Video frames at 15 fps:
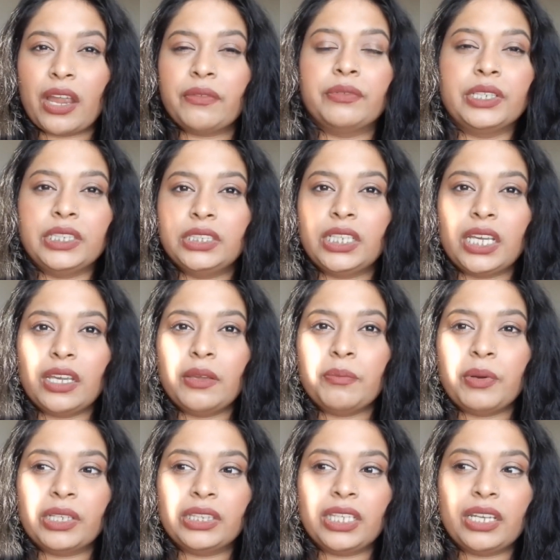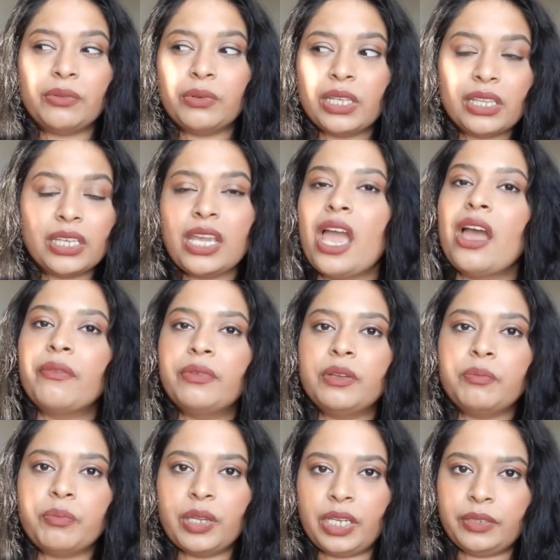every day, but they really
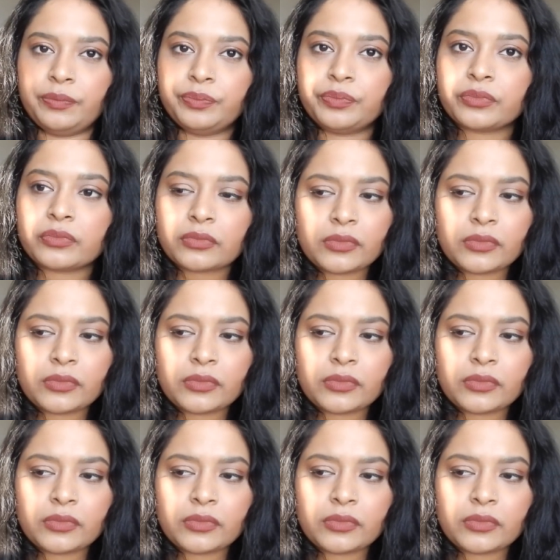haven't been